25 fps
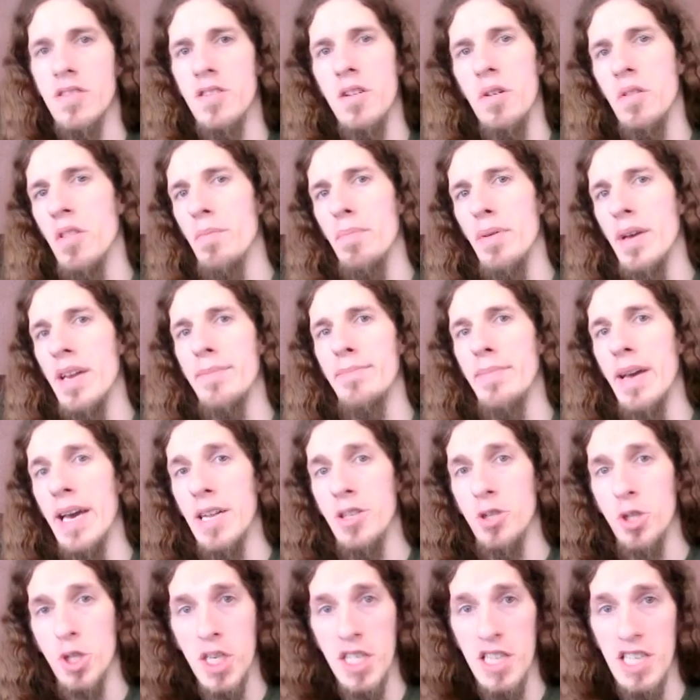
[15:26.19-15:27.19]
So the big
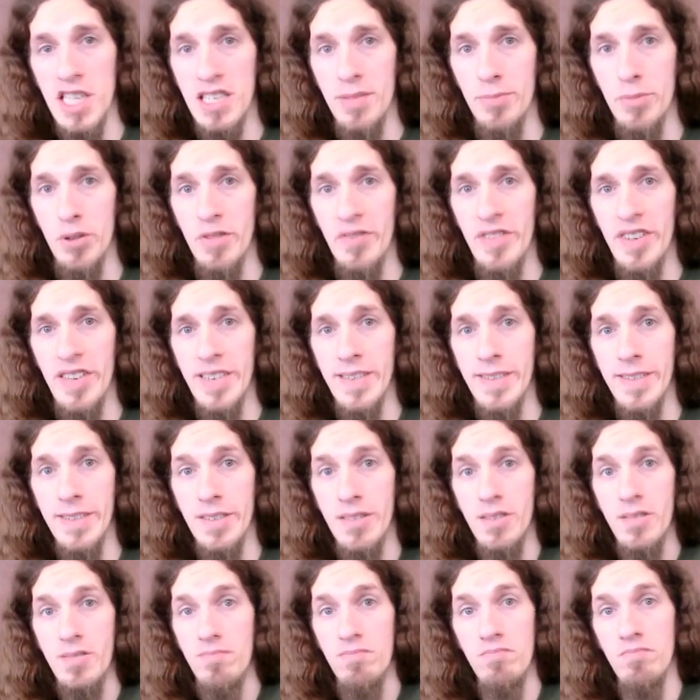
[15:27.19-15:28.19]
magic in this movie
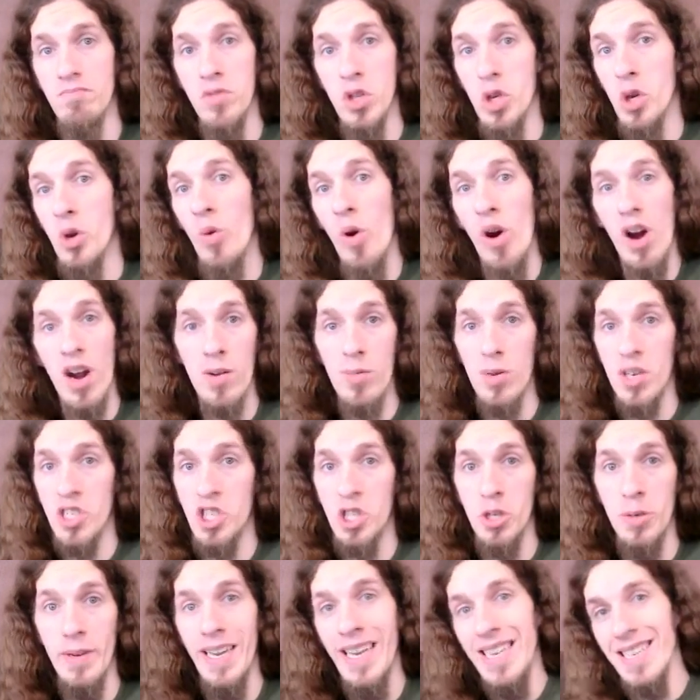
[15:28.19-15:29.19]
is you are
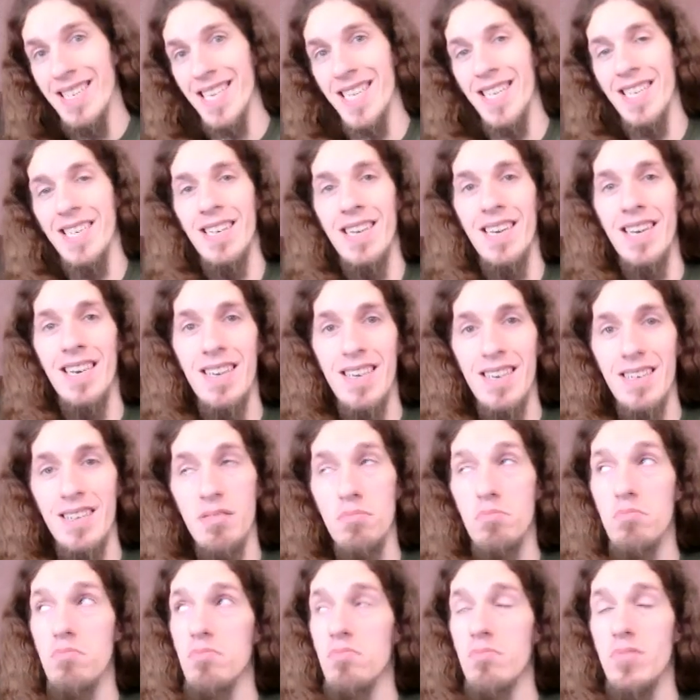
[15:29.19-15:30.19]
what you eat.
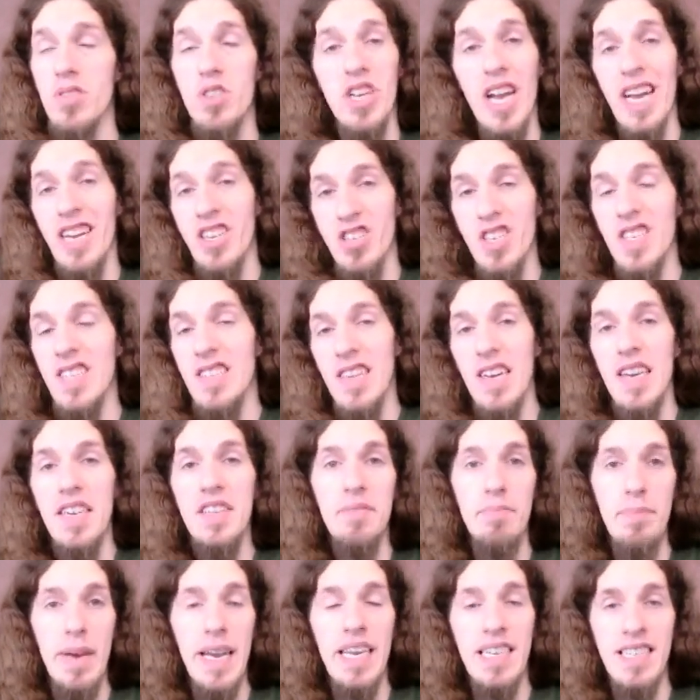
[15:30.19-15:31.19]
Which actually
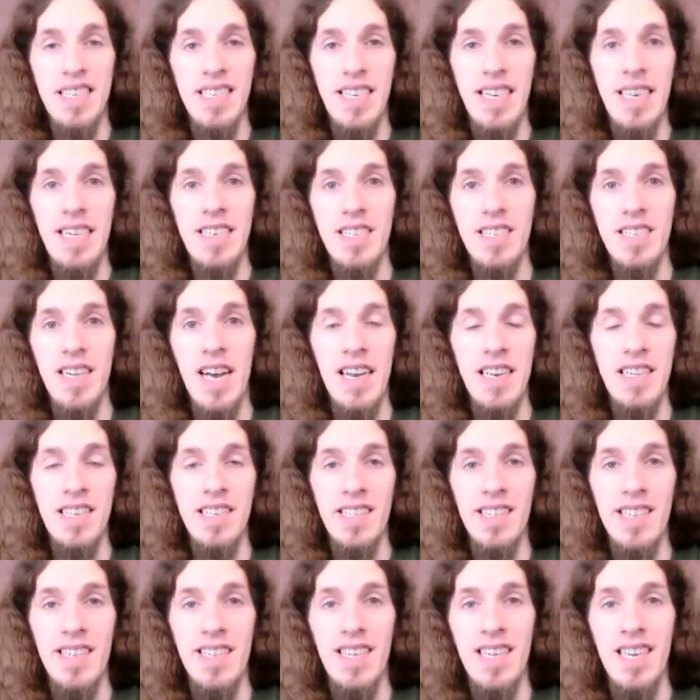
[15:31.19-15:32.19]
does make sense,
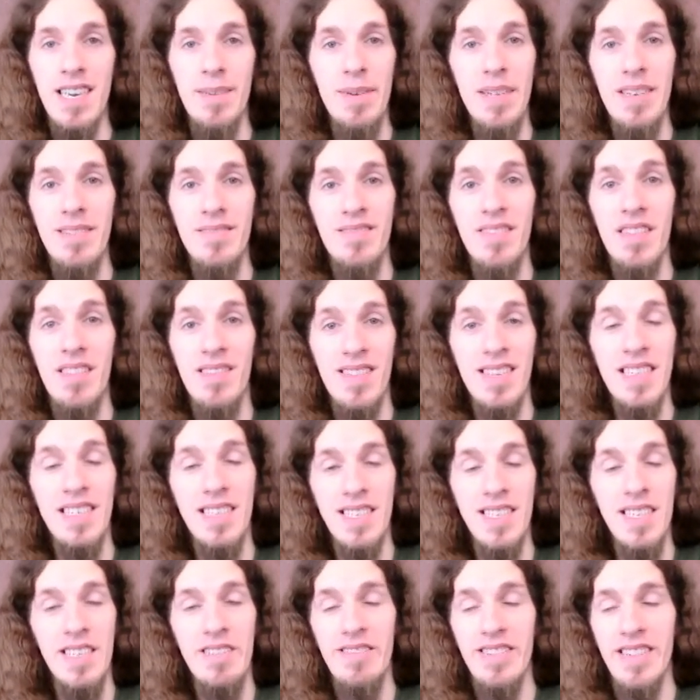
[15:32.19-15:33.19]
honestly. I mean,
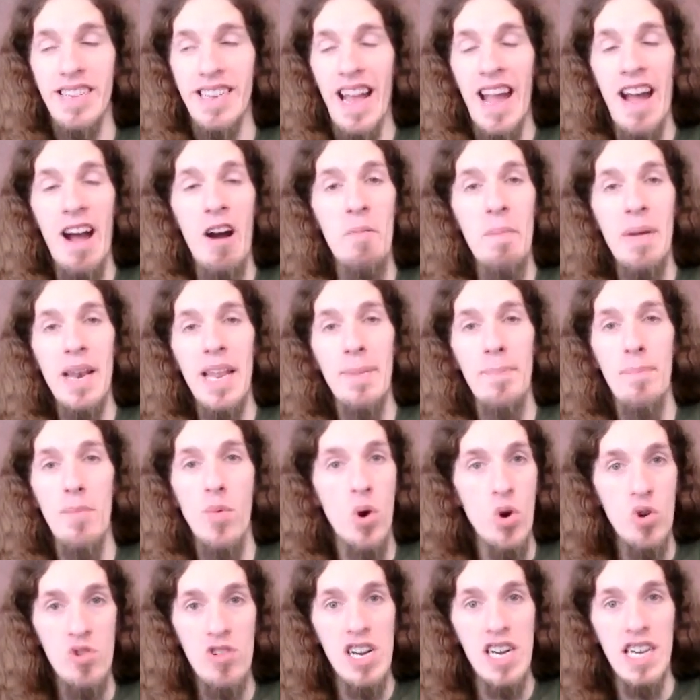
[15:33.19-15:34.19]
considering how many
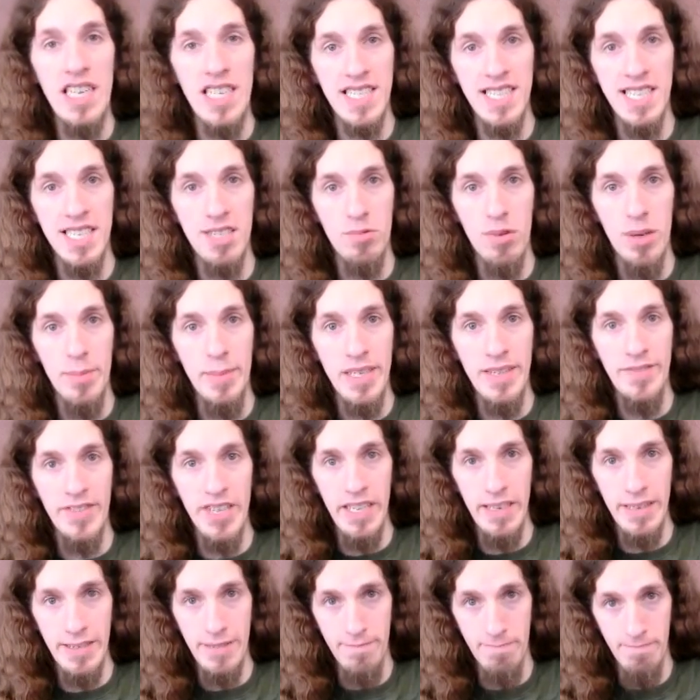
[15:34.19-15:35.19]
morons these women
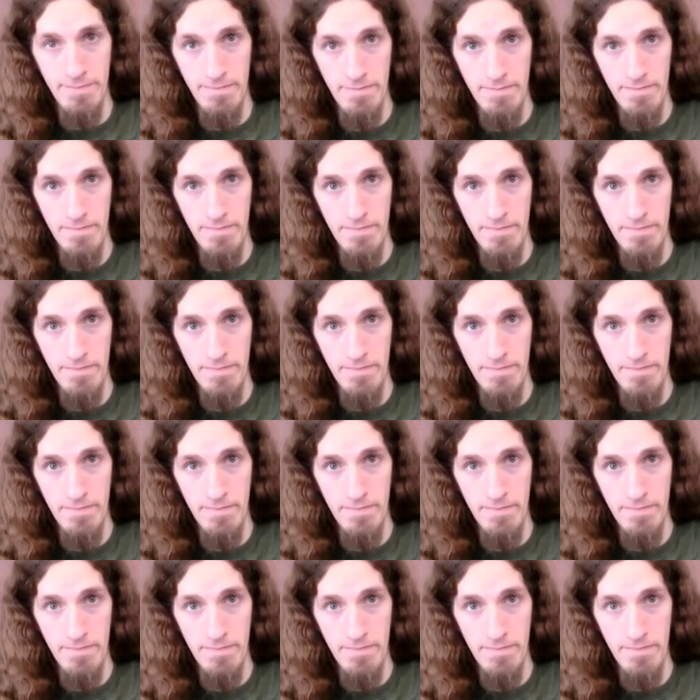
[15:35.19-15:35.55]
have eaten.